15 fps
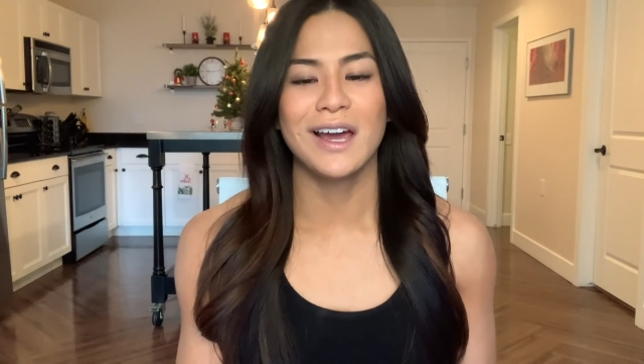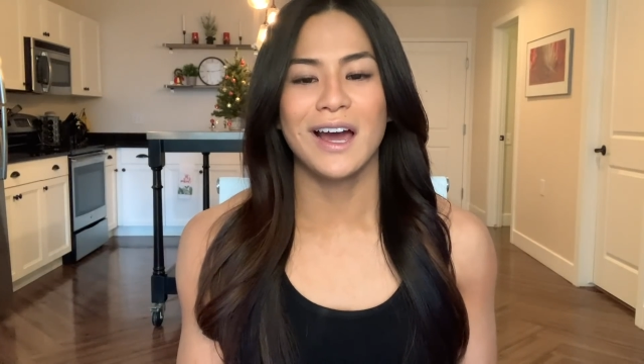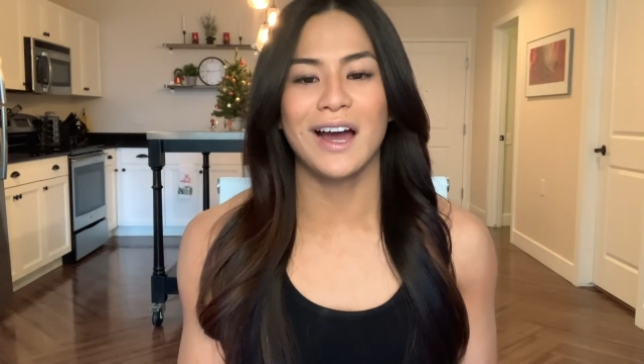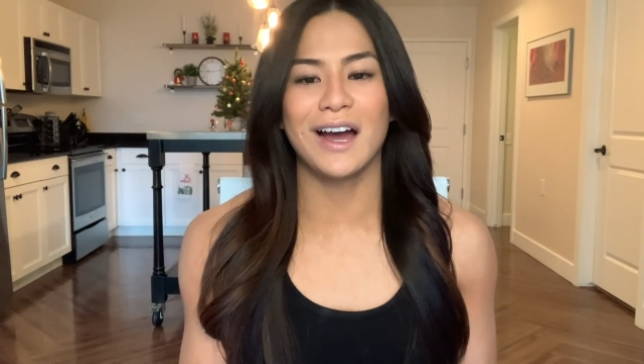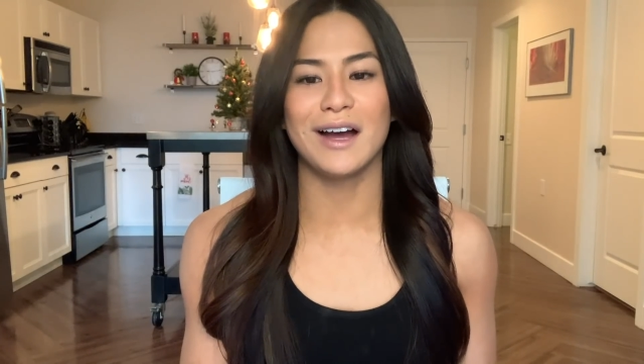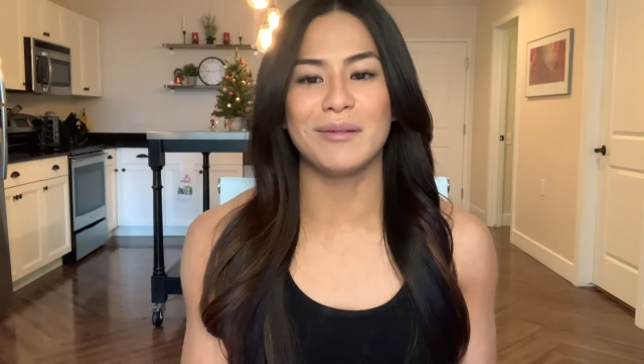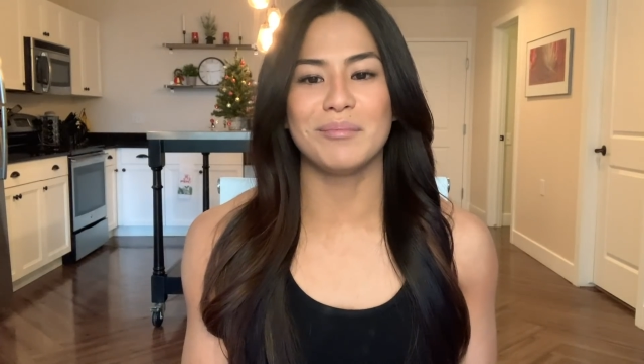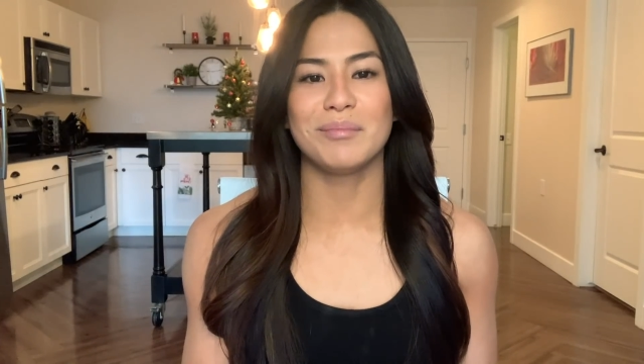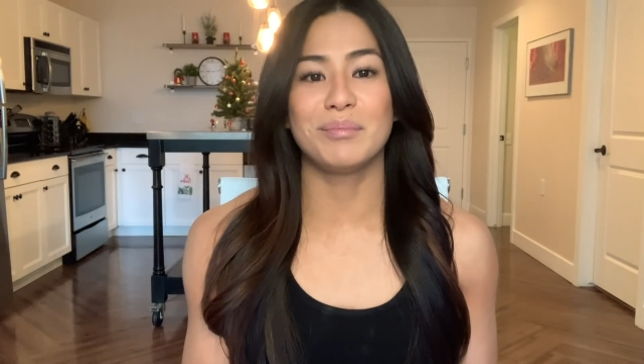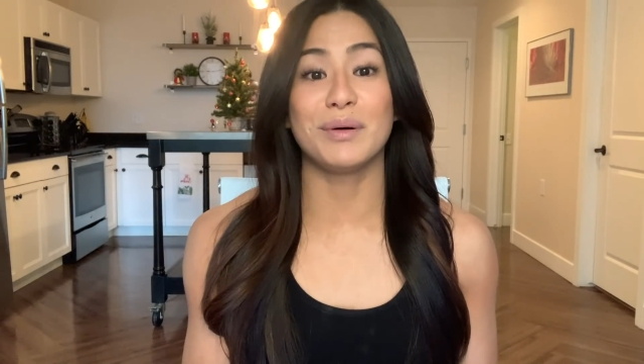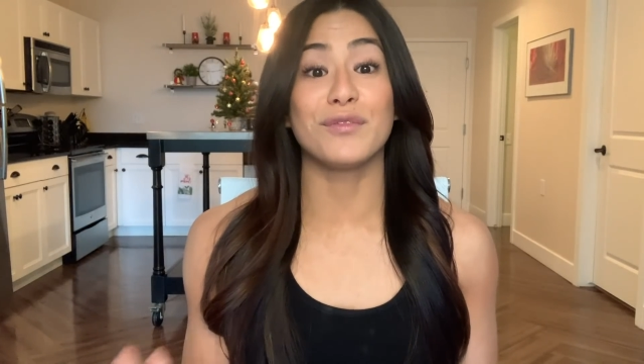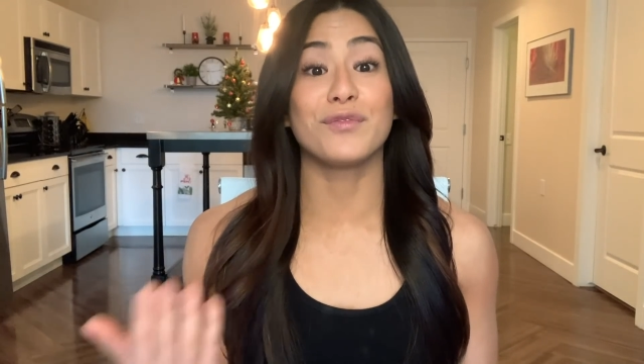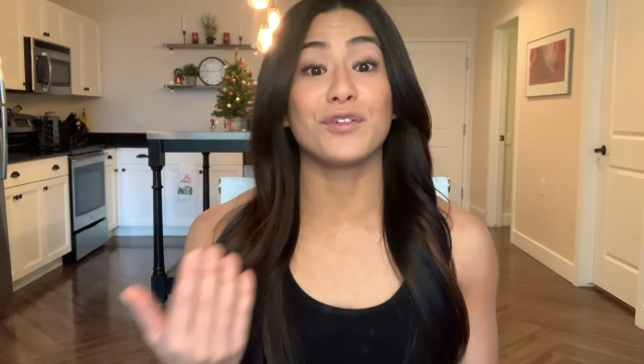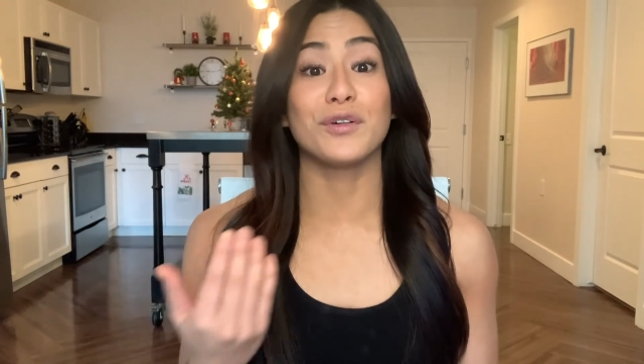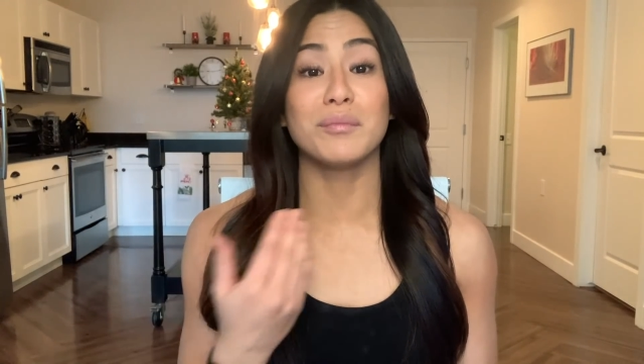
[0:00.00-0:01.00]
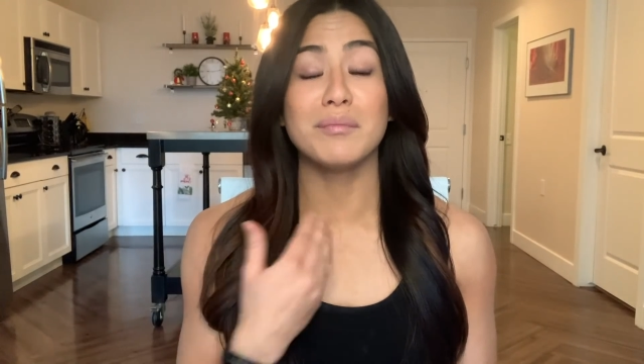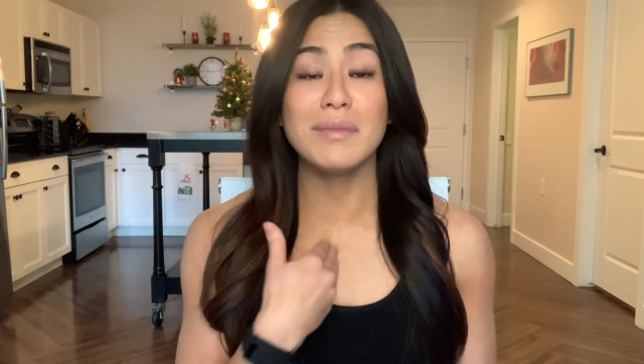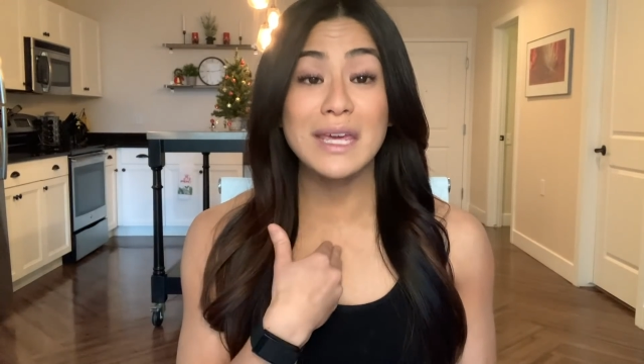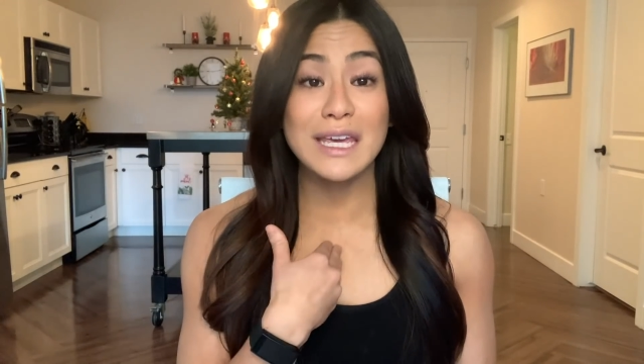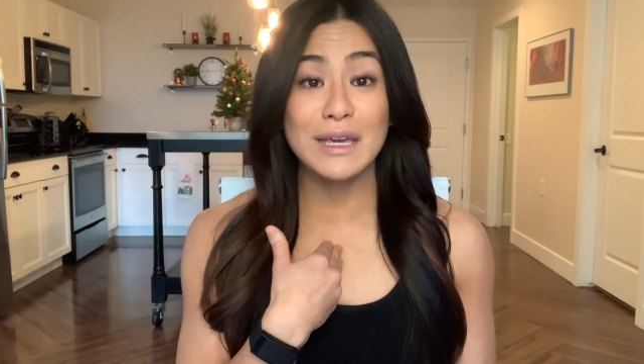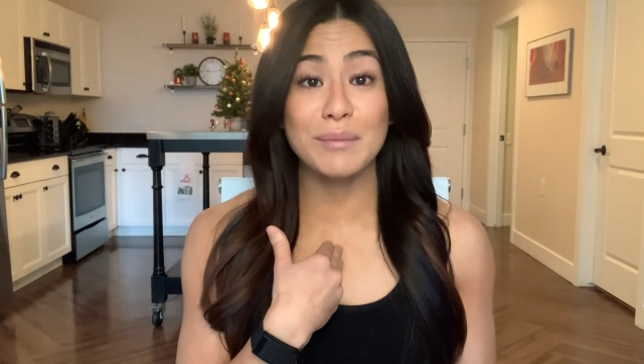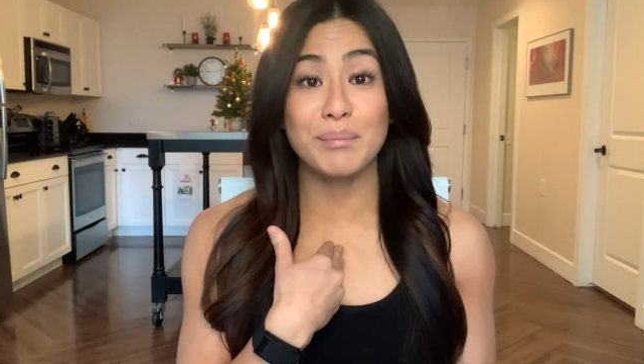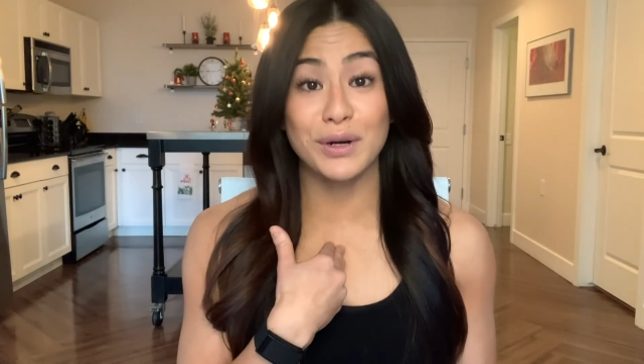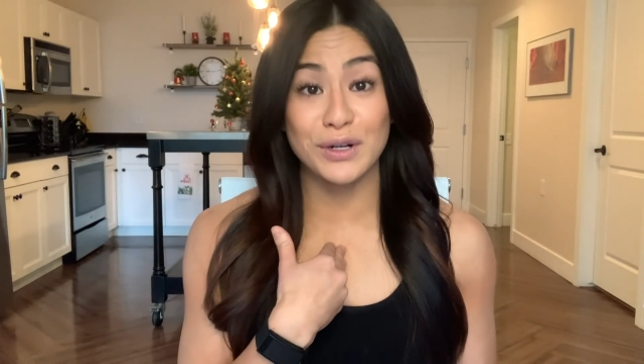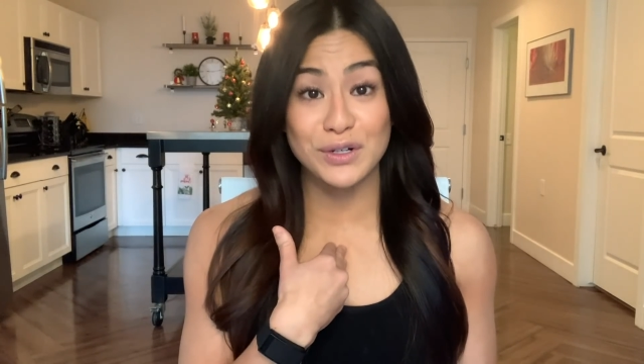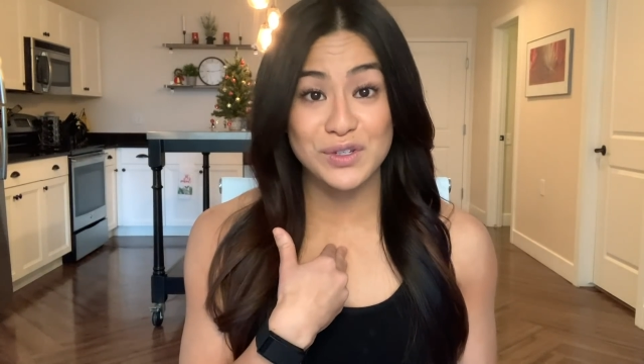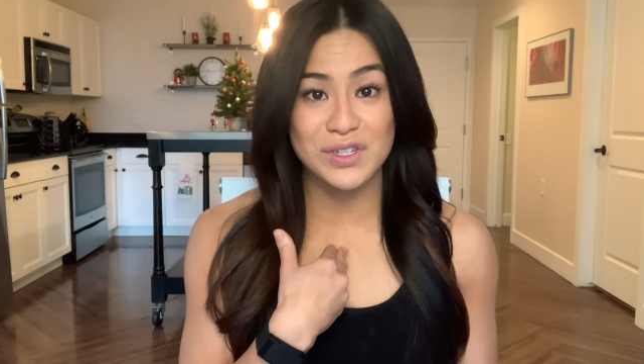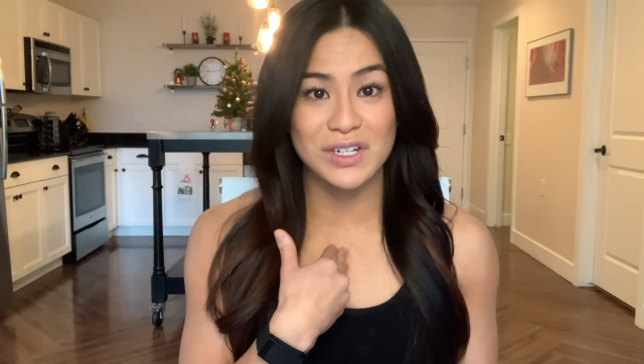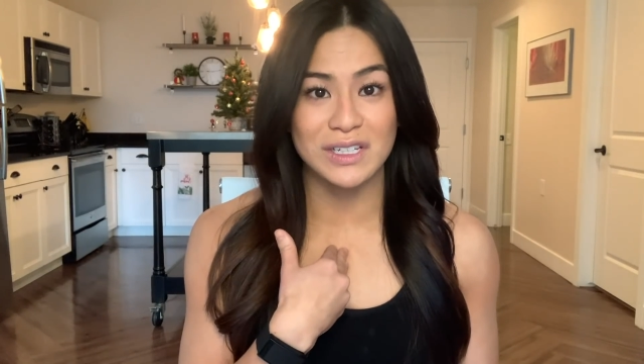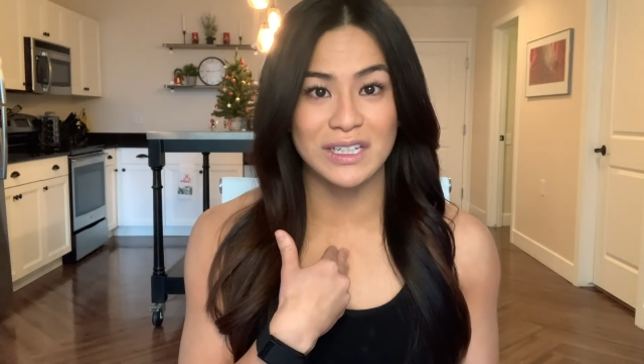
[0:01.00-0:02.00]
But for me
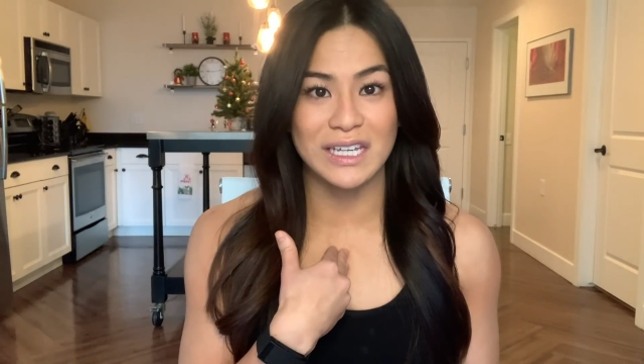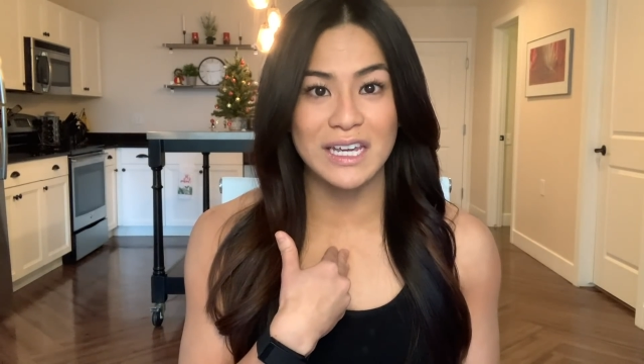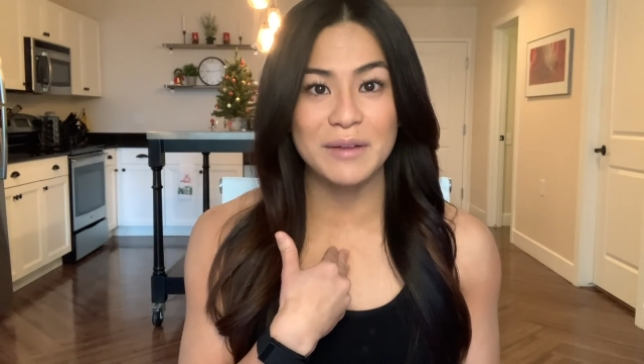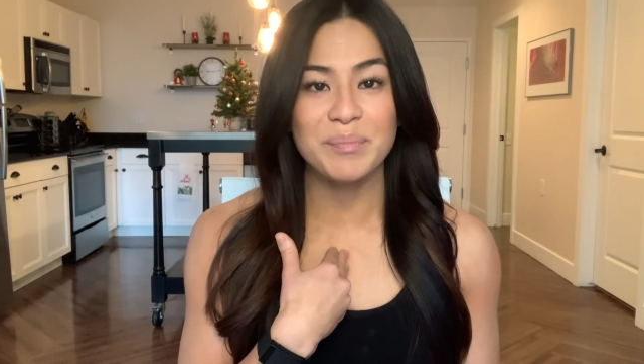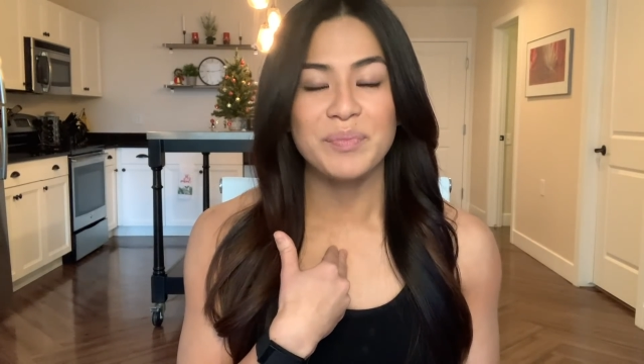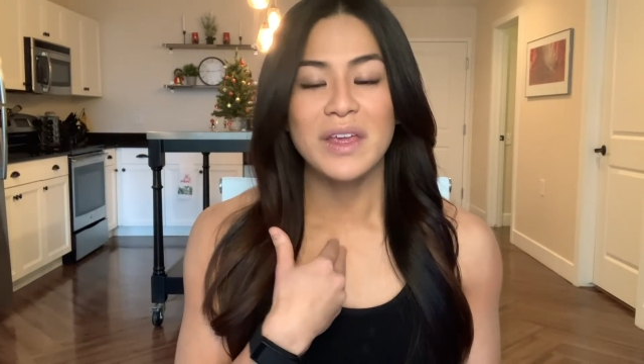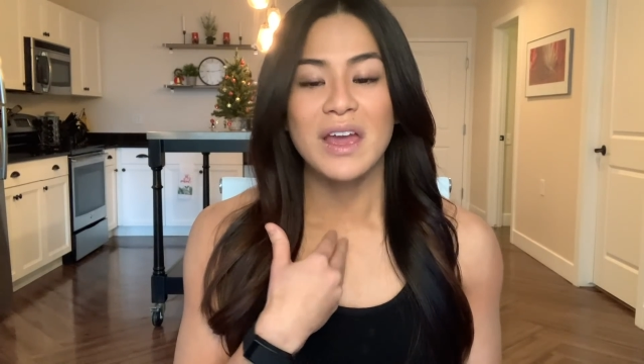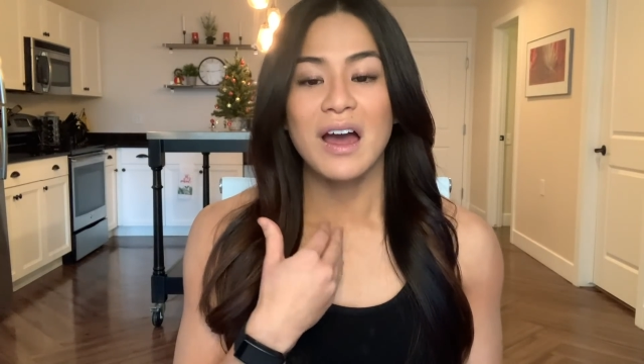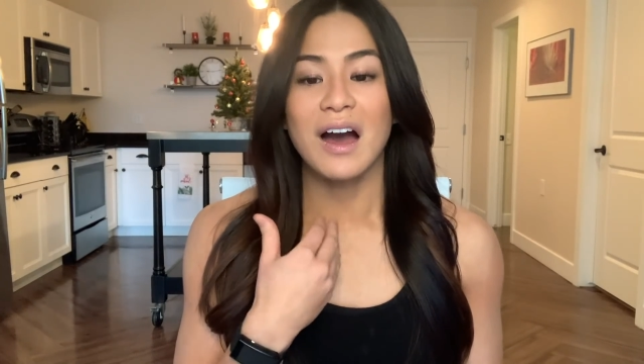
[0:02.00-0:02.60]
personally,